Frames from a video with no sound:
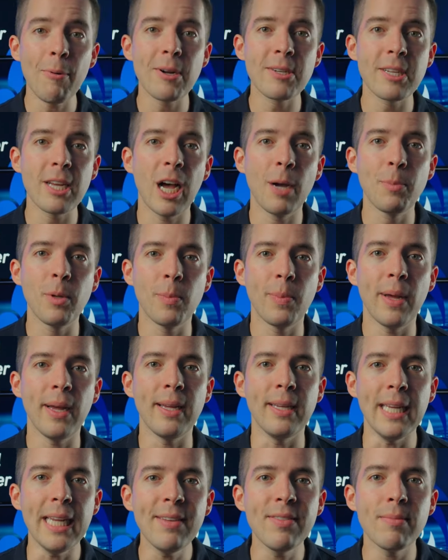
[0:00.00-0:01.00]
want to help you pay
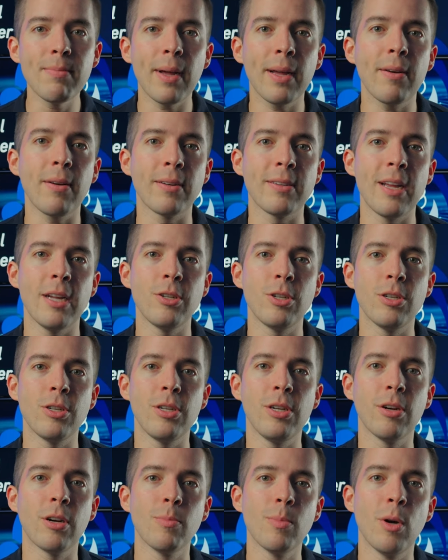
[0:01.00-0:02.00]
even better attention to
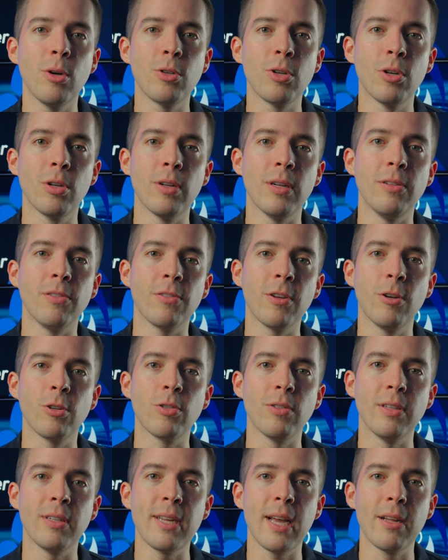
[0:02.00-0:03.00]
your emotional and
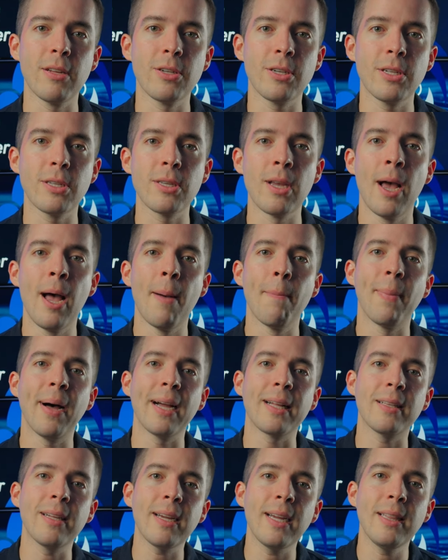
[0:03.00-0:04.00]
social intelligence by
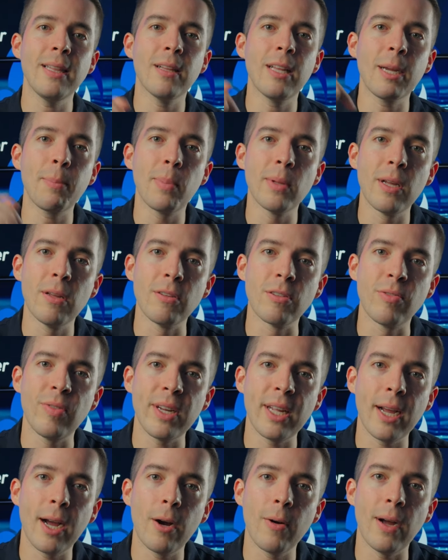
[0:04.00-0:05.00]
clicking the link below this
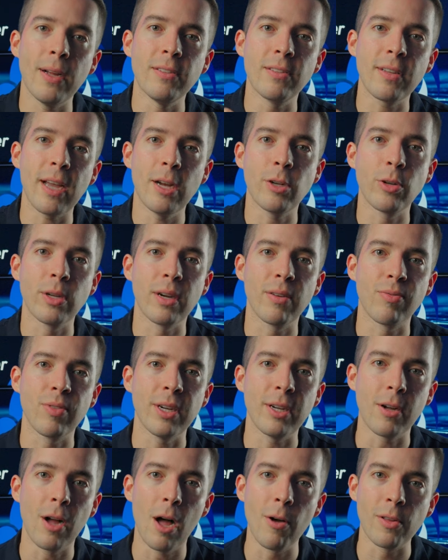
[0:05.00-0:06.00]
video and scheduling a free
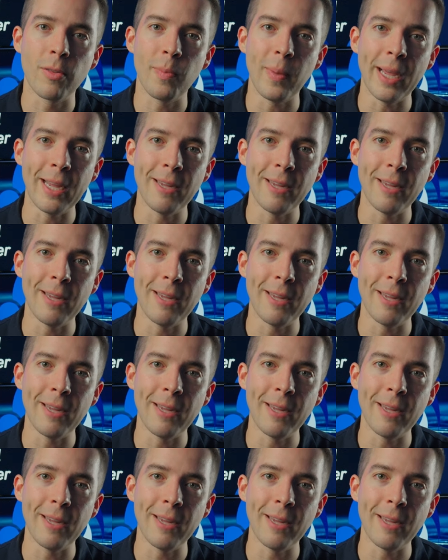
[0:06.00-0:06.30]
call with me.